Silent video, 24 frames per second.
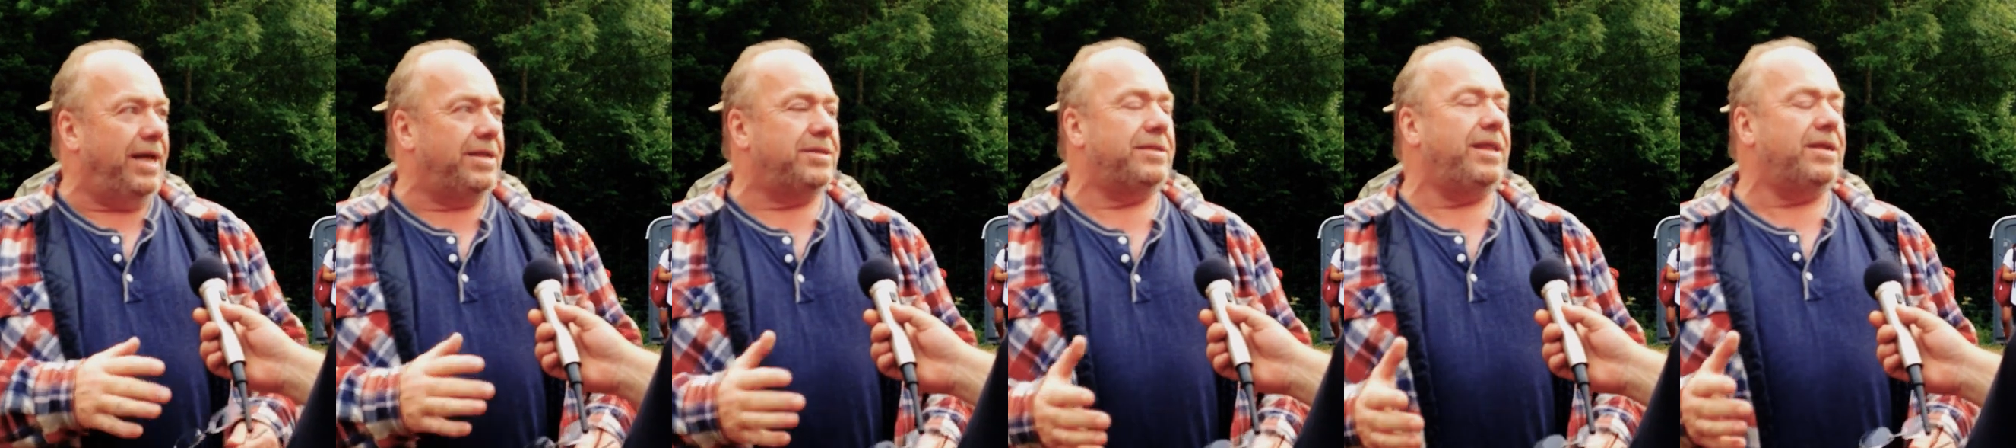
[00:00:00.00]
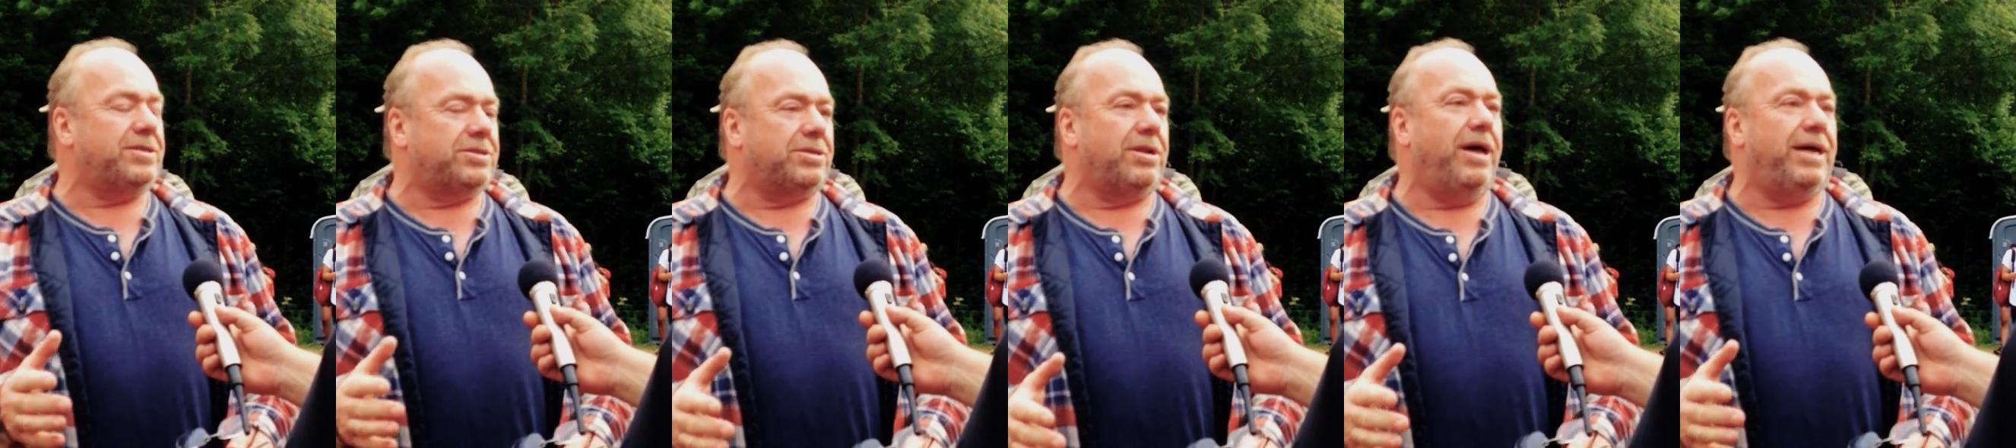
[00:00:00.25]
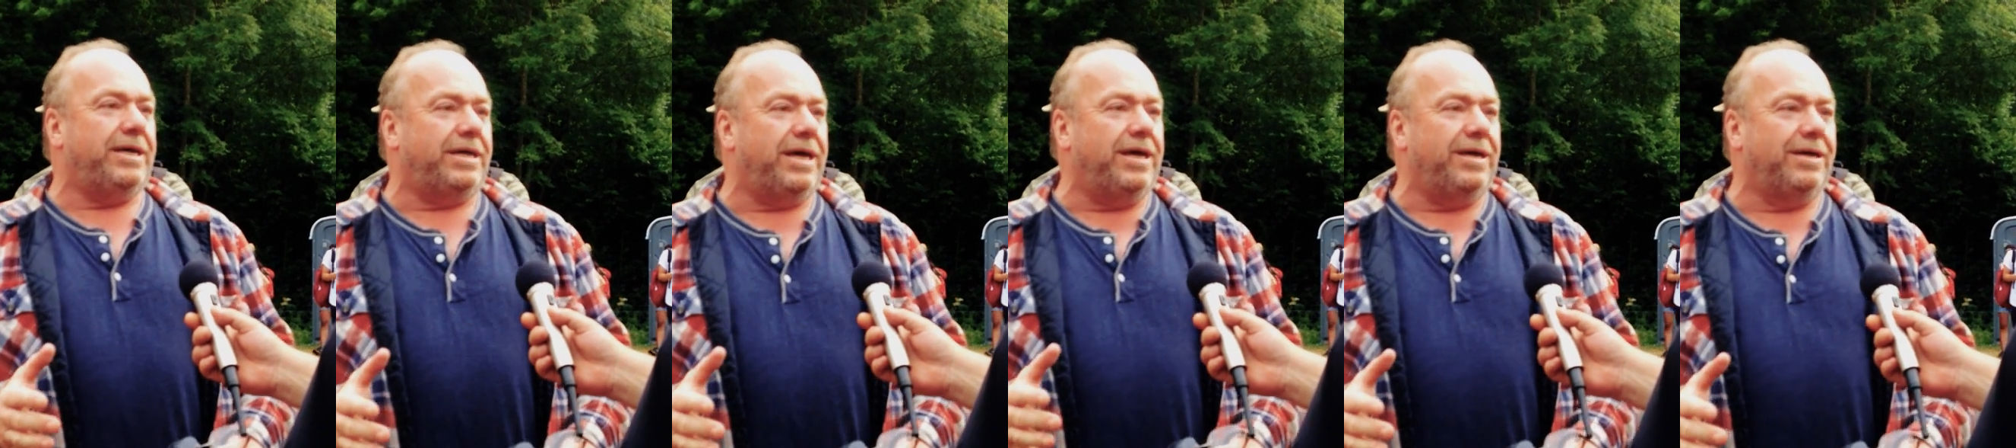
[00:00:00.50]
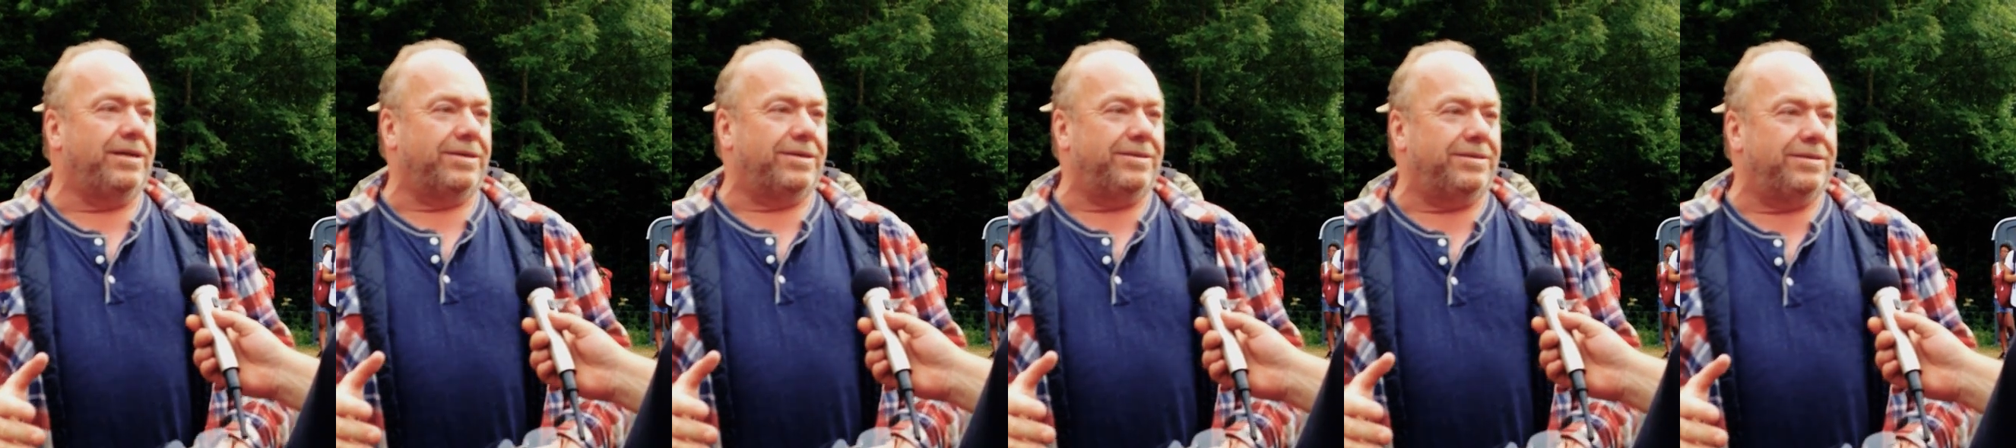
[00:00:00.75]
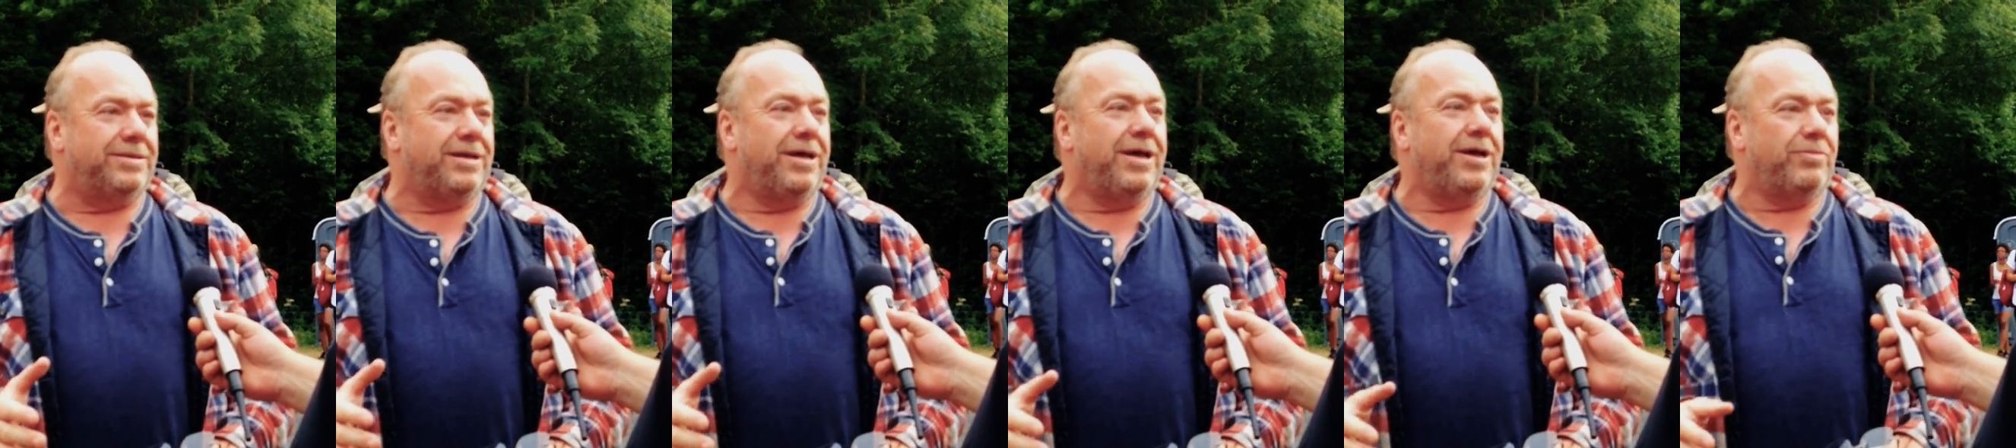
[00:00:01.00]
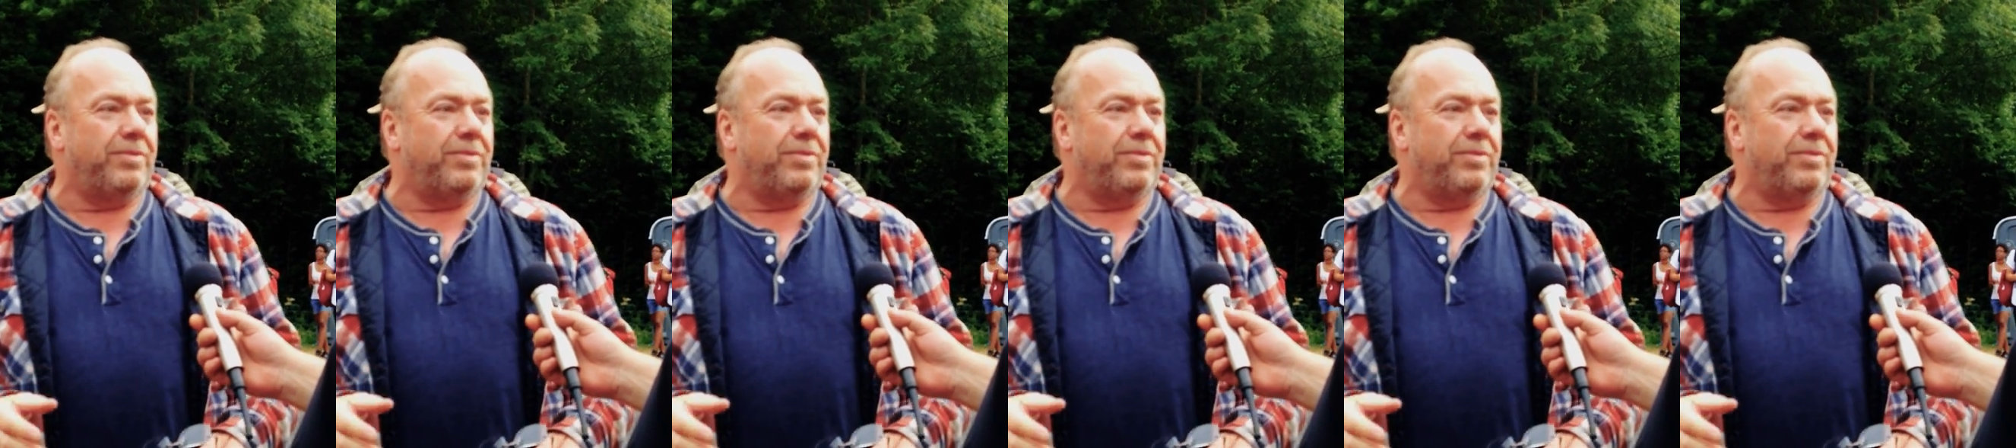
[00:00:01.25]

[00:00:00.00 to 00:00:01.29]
that, that's like England,